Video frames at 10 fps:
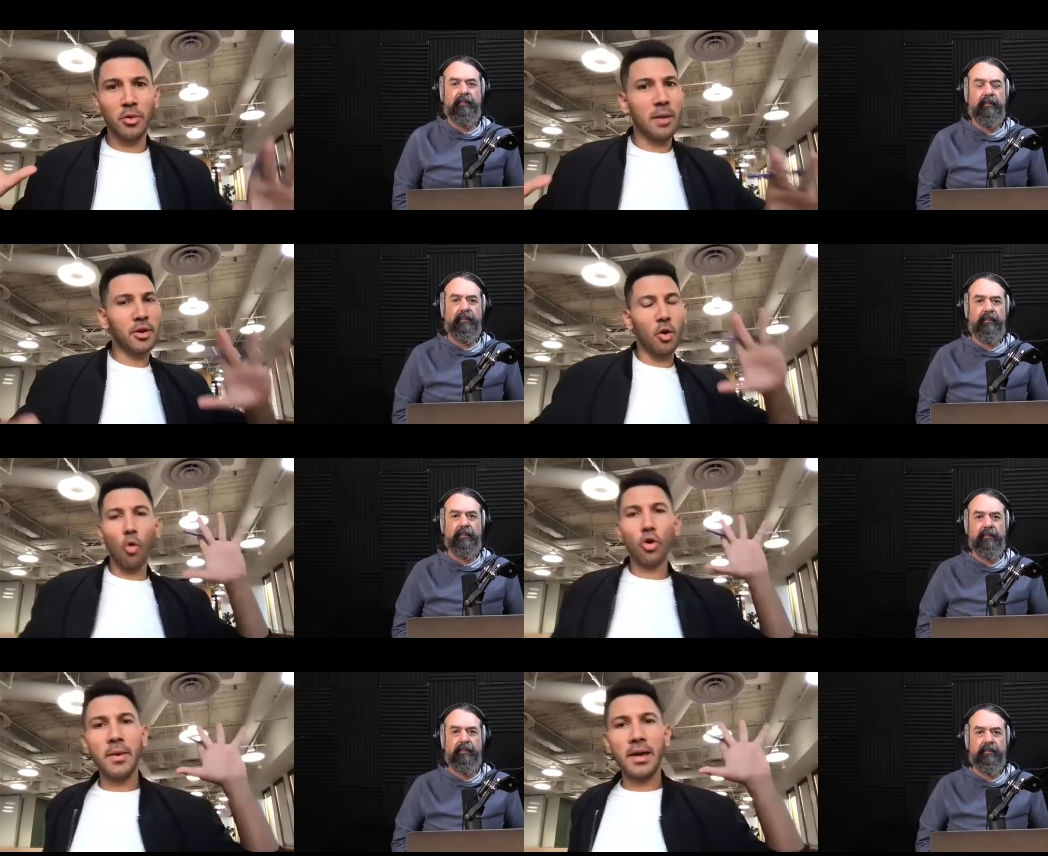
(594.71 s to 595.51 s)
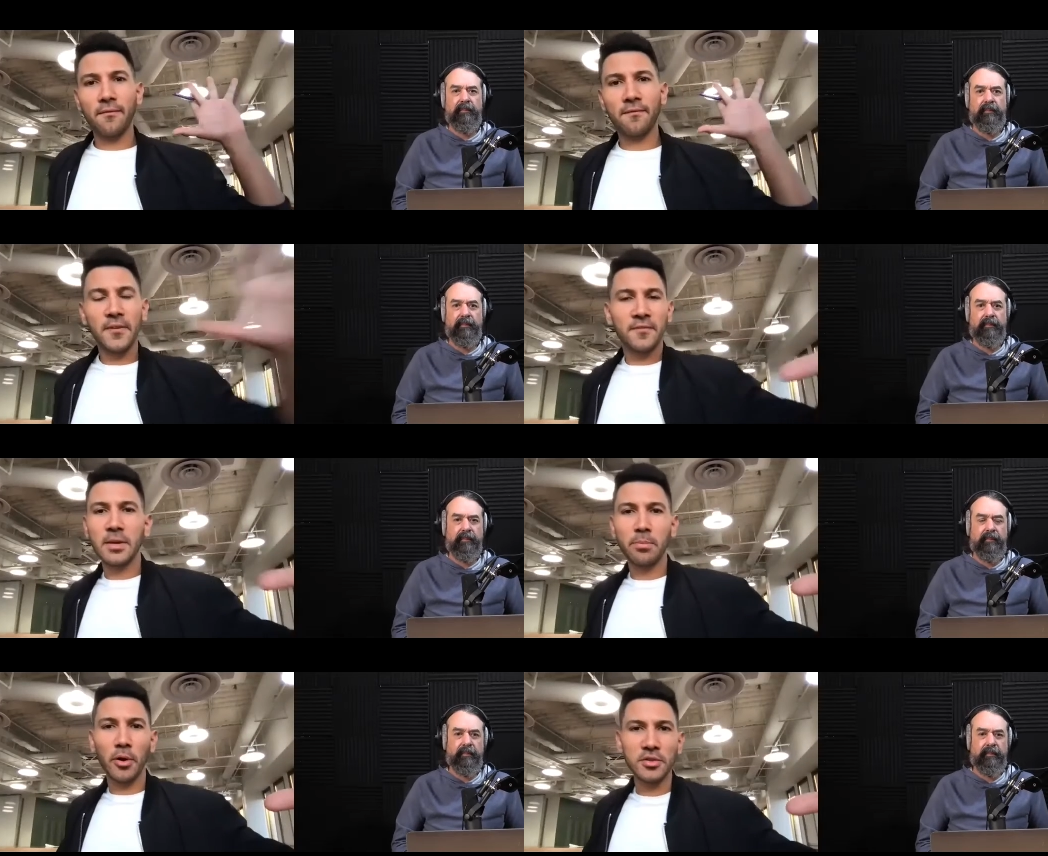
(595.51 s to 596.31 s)
Speaker 1: Well, I'm going to automate
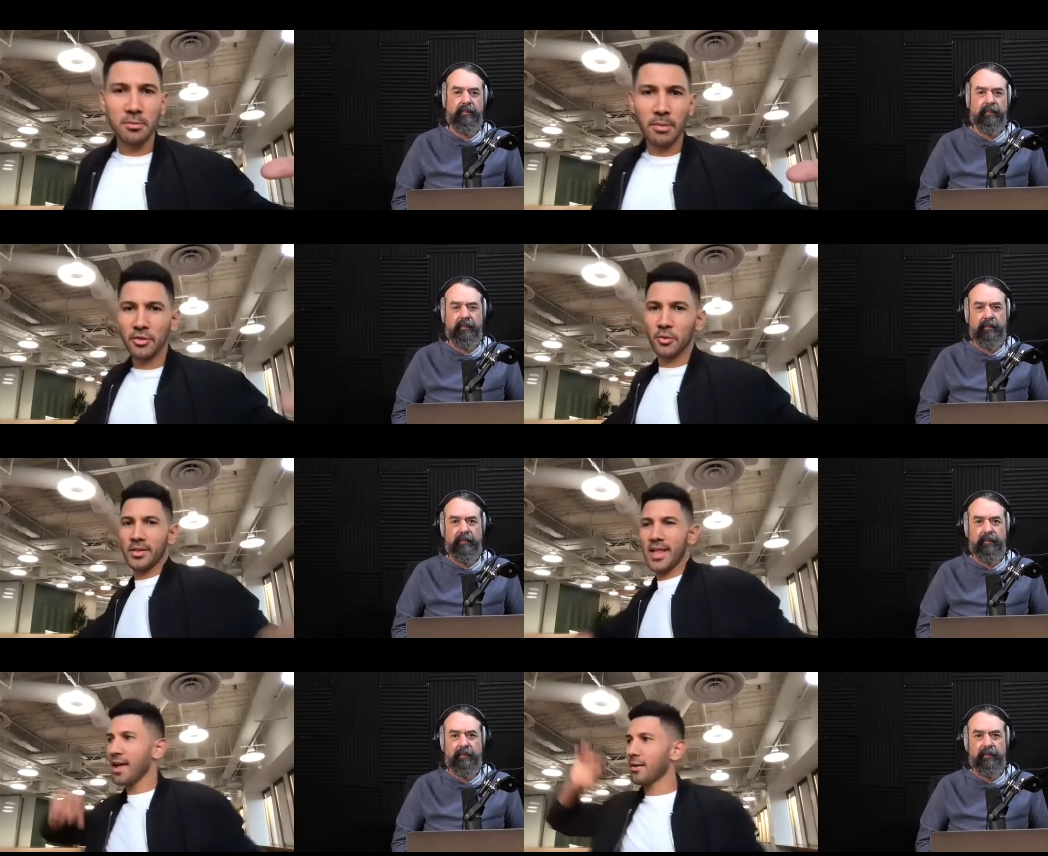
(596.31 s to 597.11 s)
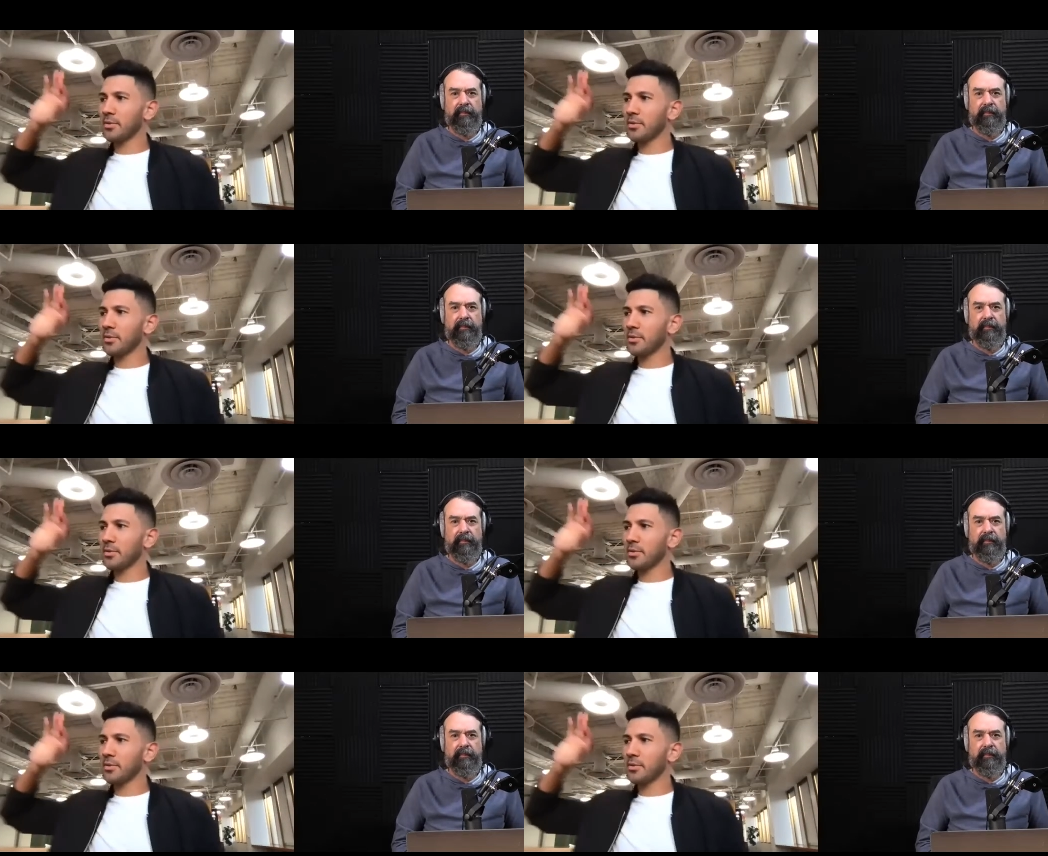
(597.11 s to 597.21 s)
50 posts a month doing that.